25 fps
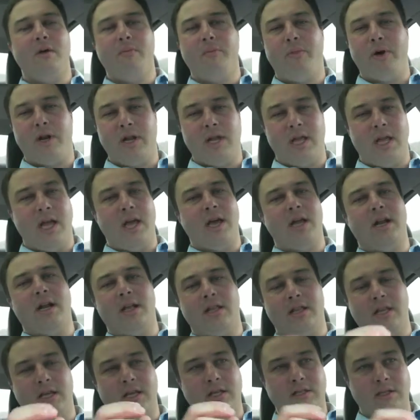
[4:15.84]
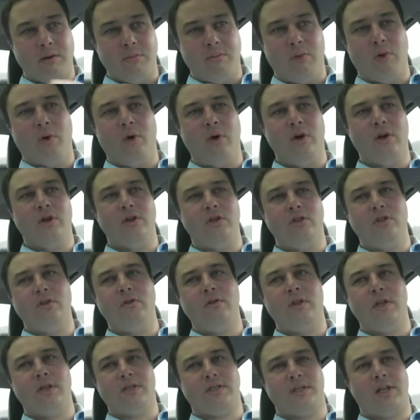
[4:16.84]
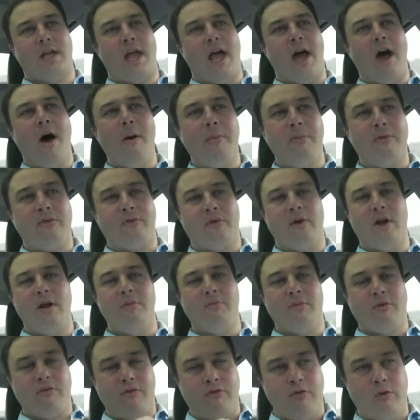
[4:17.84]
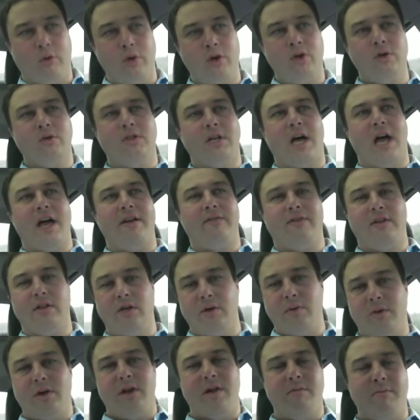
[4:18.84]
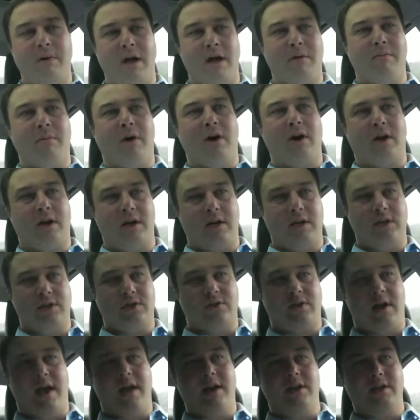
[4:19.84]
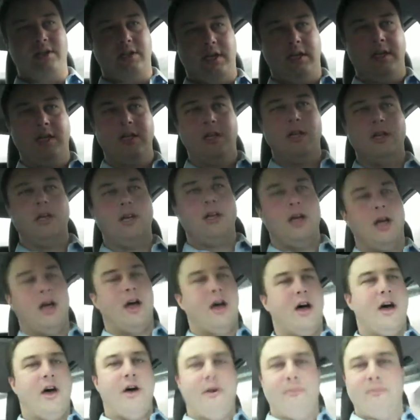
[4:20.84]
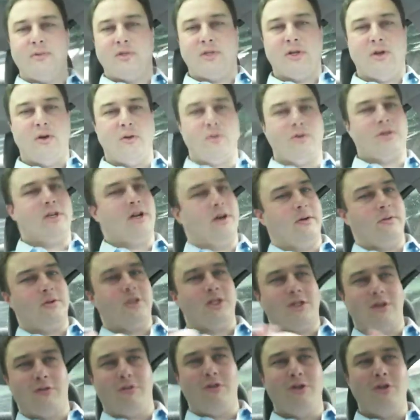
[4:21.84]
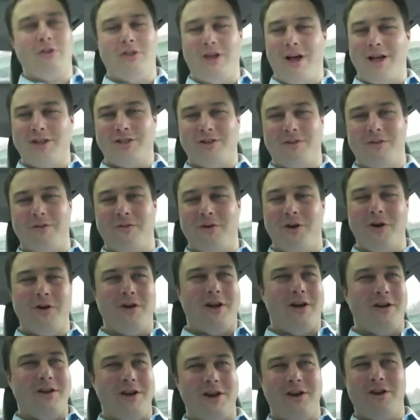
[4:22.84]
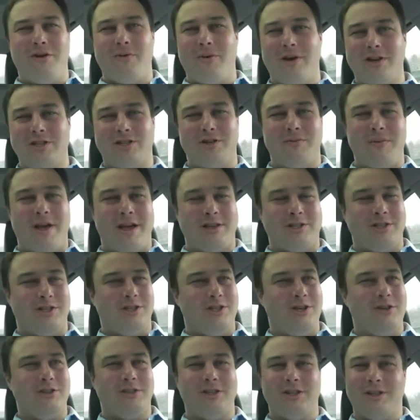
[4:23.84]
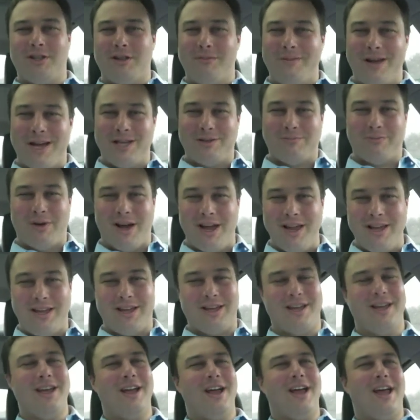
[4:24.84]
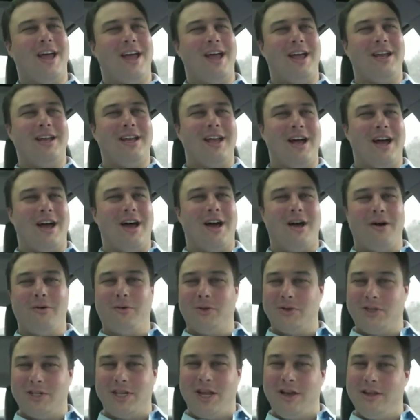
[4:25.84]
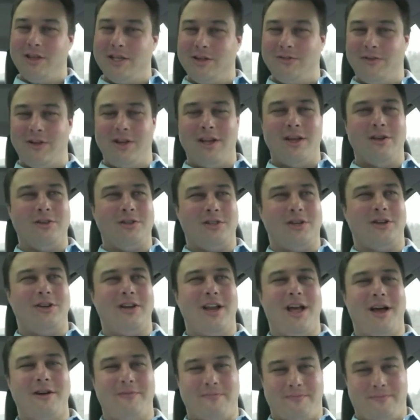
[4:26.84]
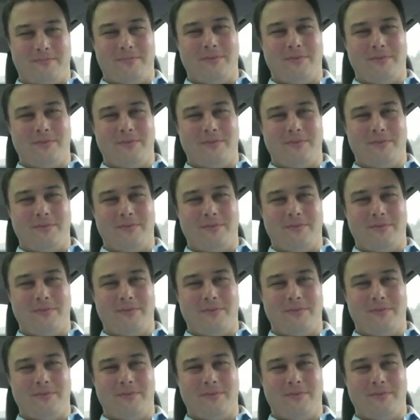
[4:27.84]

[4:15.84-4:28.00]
But again, I think it's important to do this up front before you dive into an inbound marketing strategy. So just a few thoughts from the road out here, Western Massachusetts and the Mass Pike, and we'll see how this video turned out.